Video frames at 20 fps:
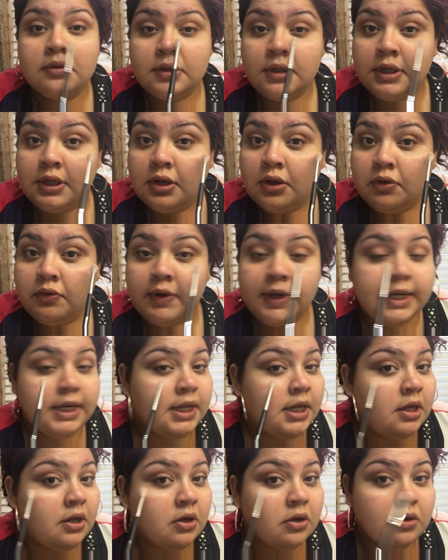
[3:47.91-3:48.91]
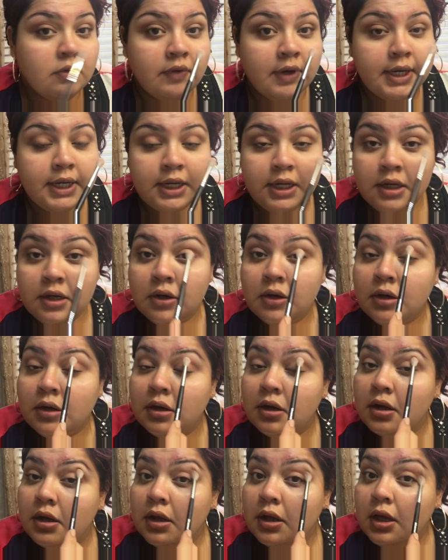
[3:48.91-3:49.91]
right here,